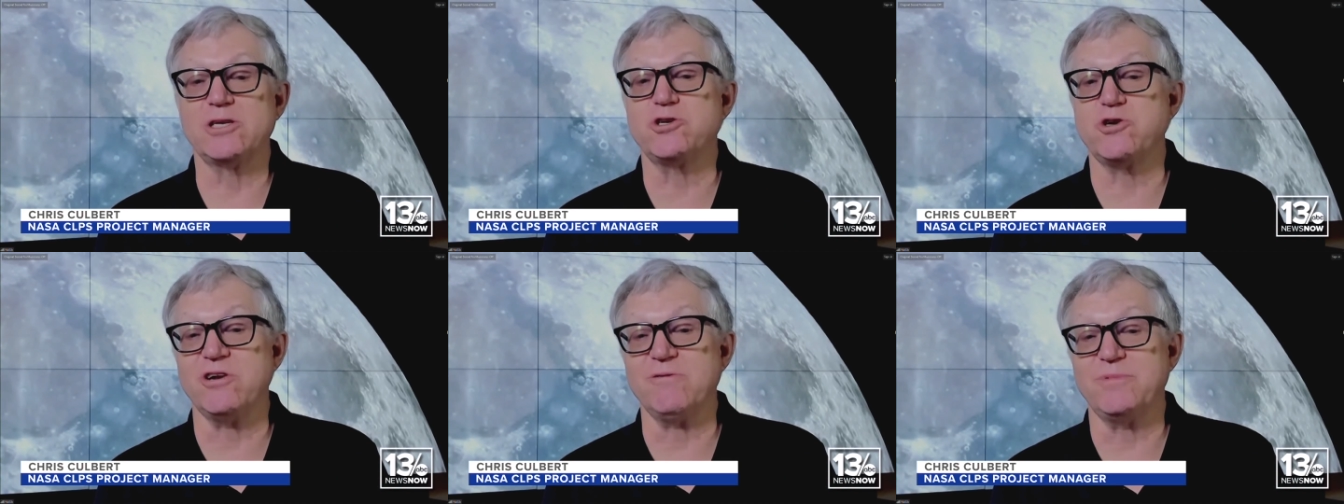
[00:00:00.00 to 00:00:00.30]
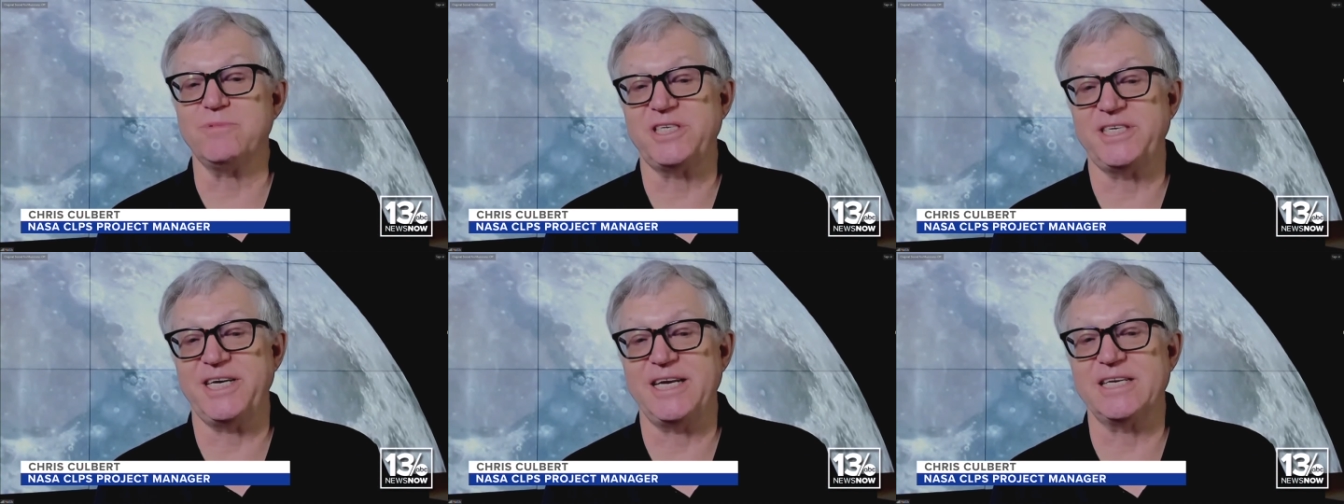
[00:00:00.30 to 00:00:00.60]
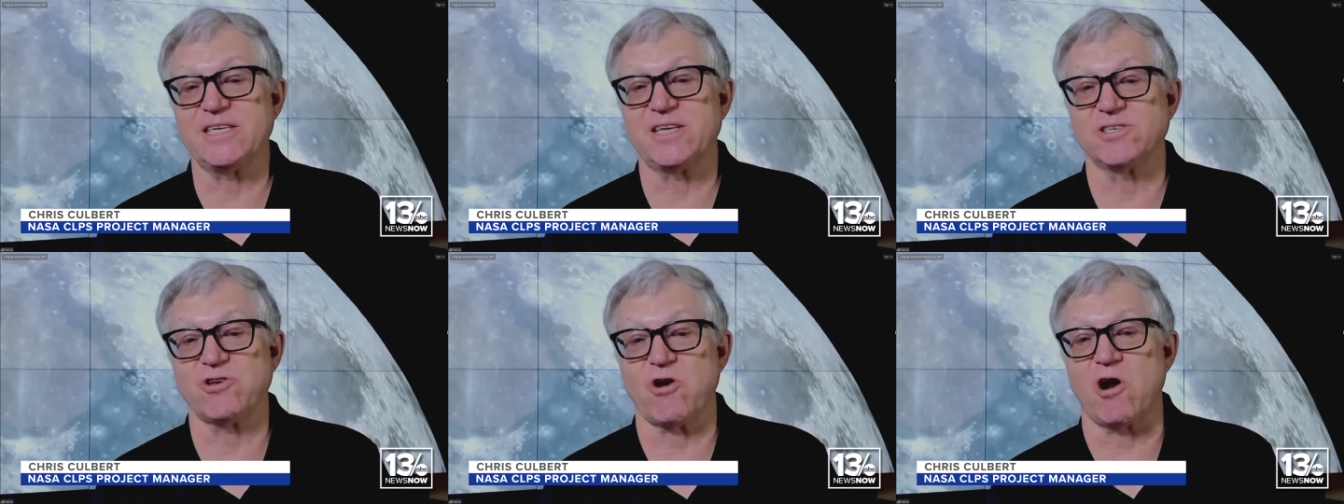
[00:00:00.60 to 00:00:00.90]
Intuitive
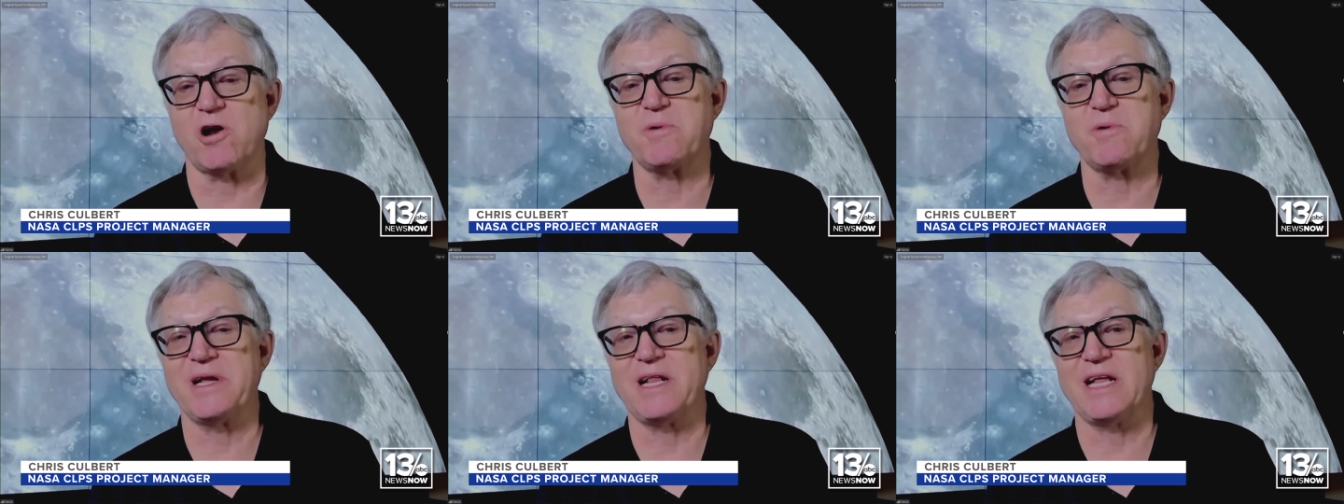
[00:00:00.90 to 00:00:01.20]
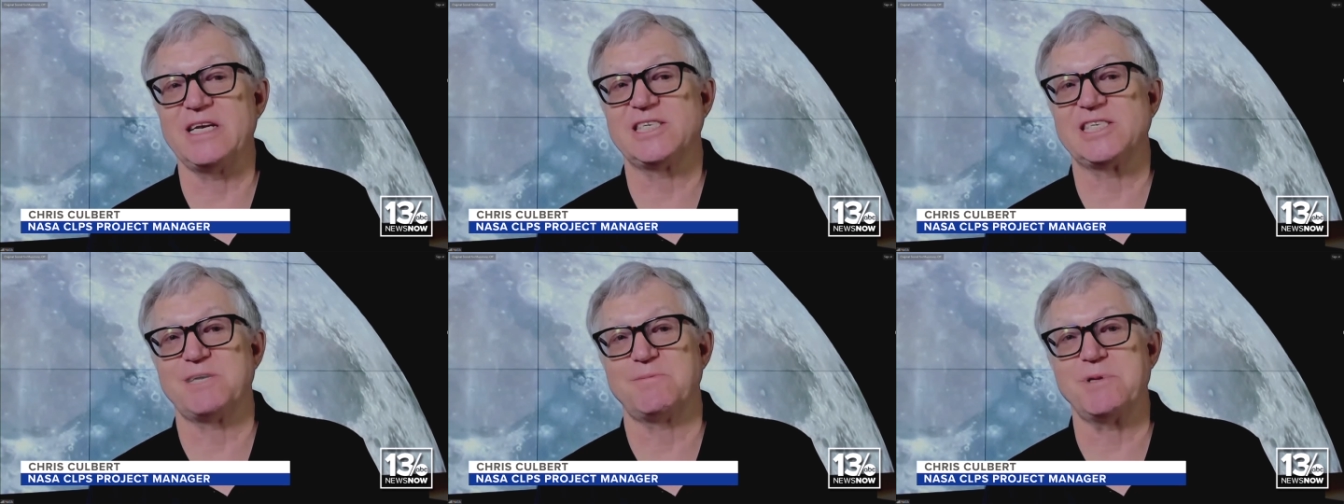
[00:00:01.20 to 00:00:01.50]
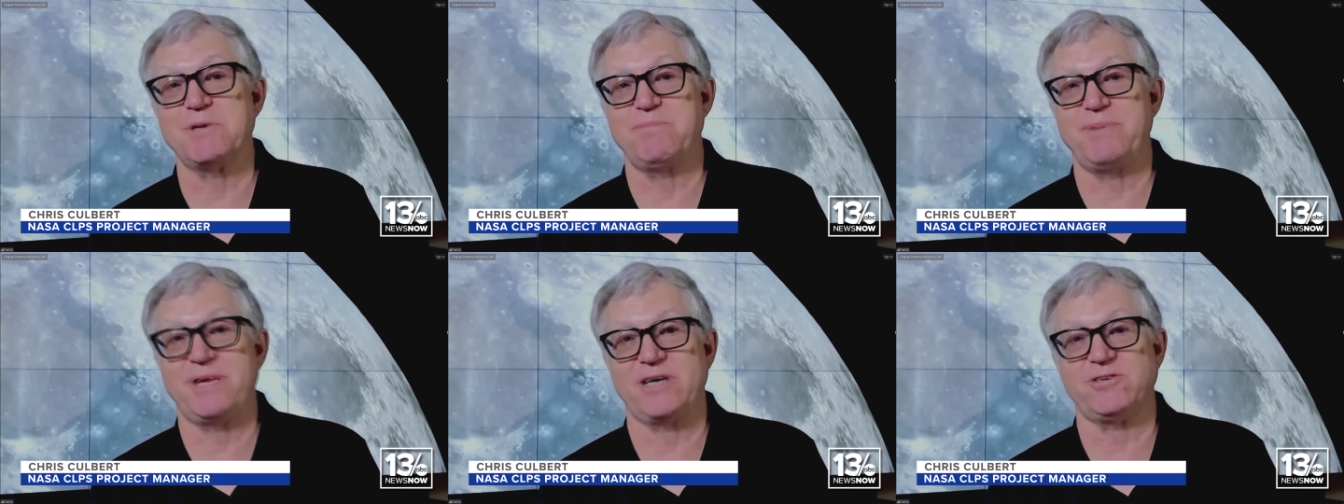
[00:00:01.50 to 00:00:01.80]
Machines has already released some
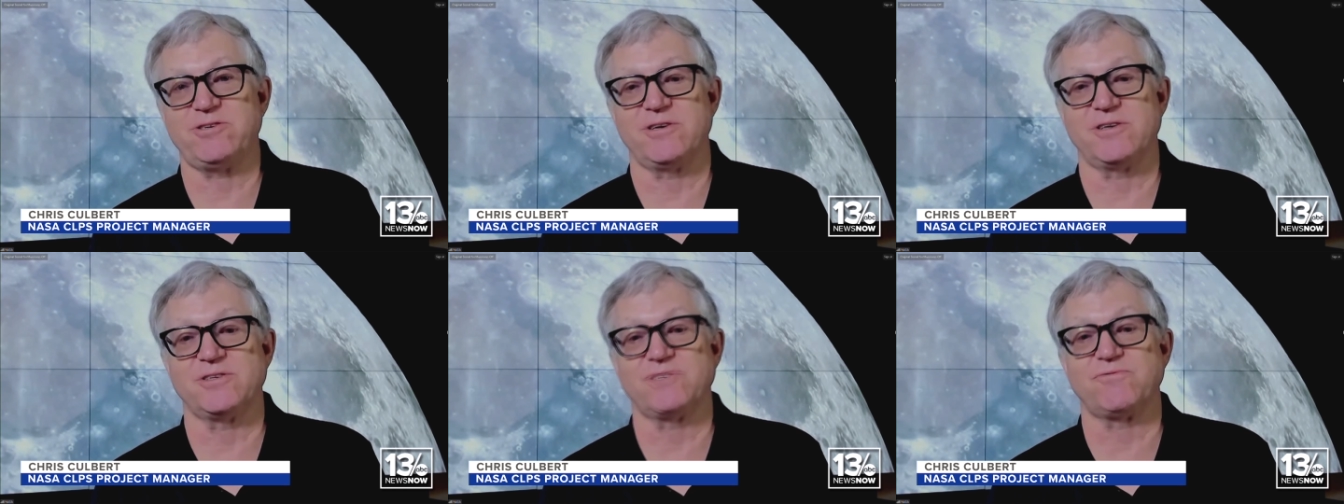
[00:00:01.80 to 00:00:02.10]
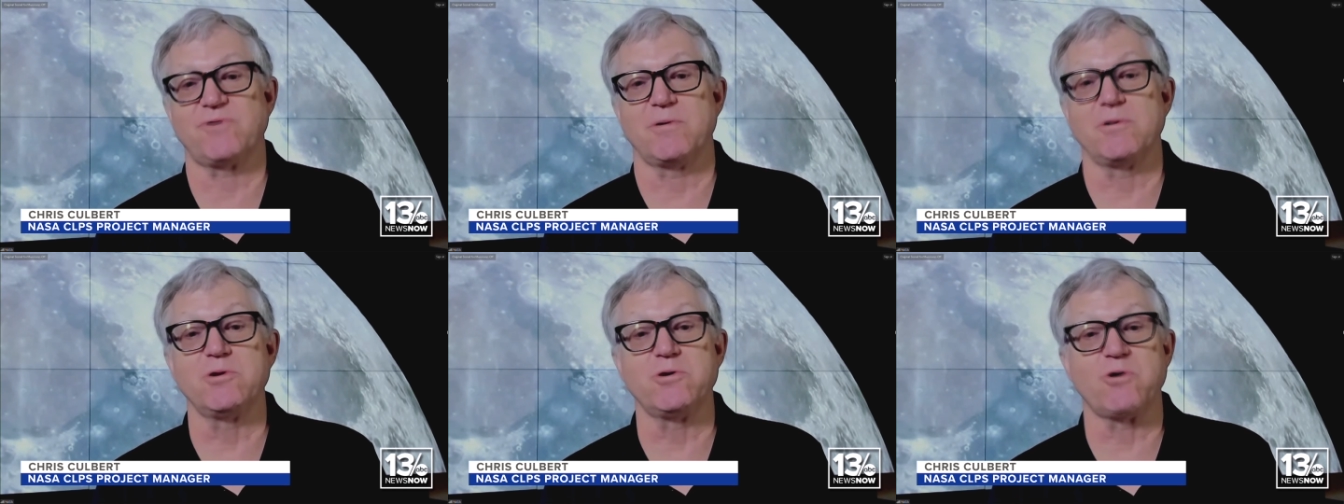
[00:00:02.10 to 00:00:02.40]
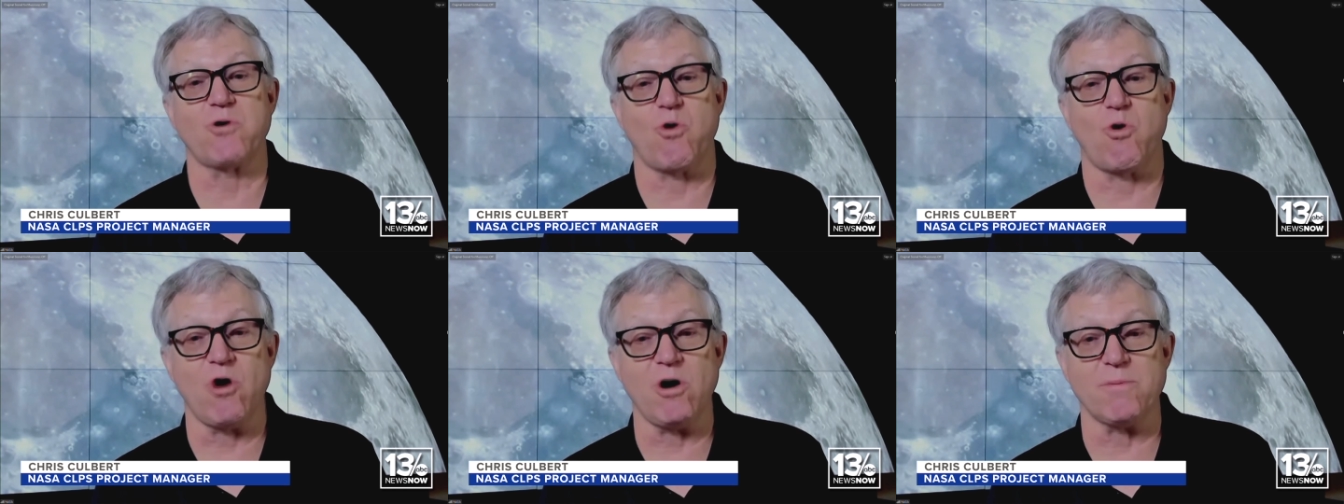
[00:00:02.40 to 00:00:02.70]
of the pictures from
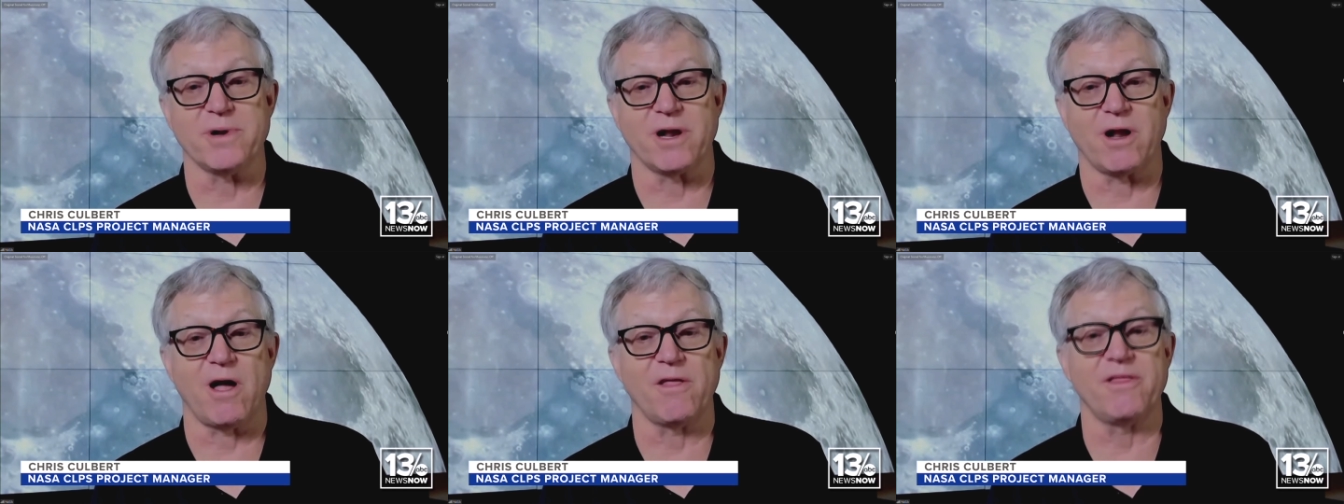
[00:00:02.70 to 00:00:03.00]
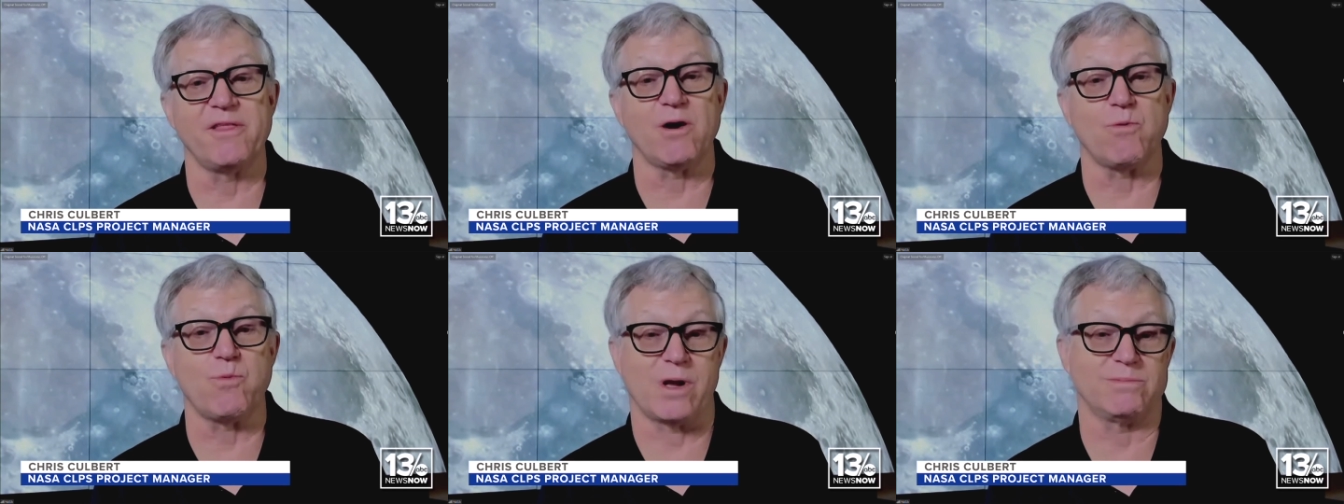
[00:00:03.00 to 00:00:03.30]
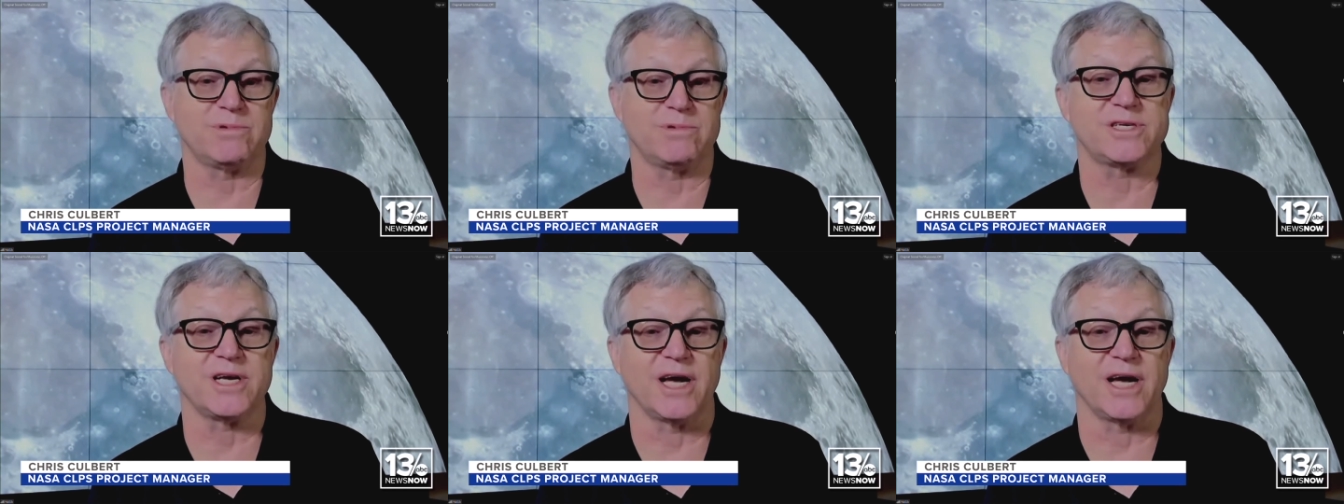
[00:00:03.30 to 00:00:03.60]
lunar orbit on their
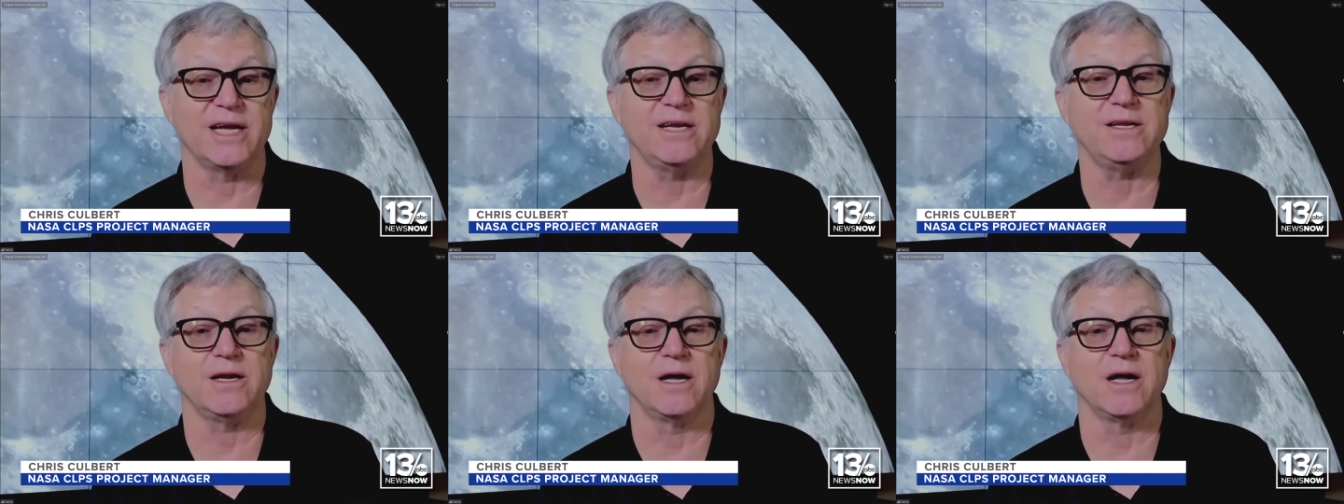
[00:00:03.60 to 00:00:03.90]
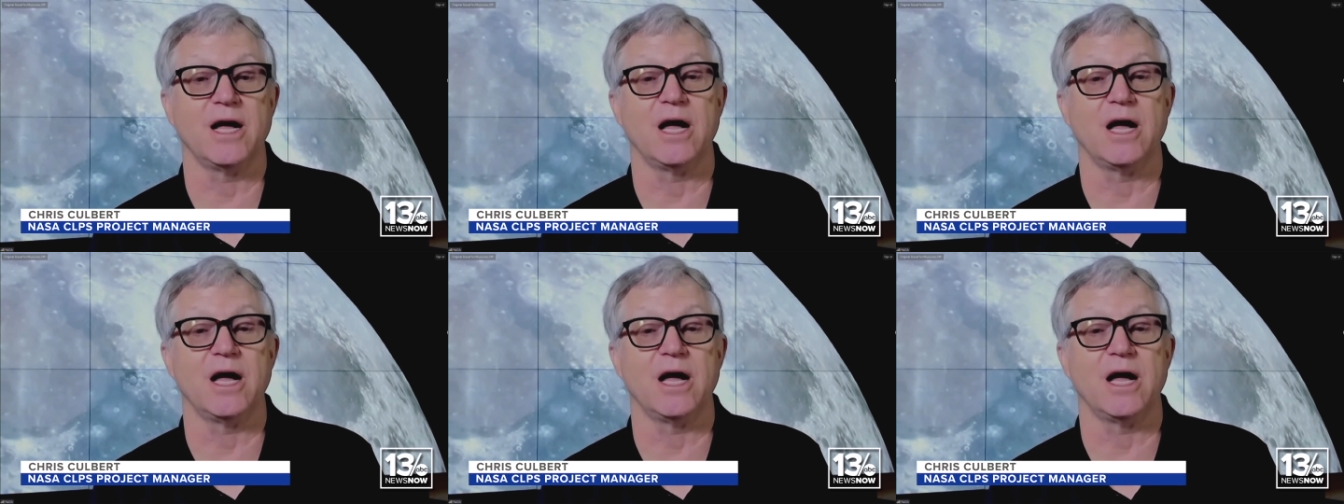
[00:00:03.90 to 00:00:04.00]
website,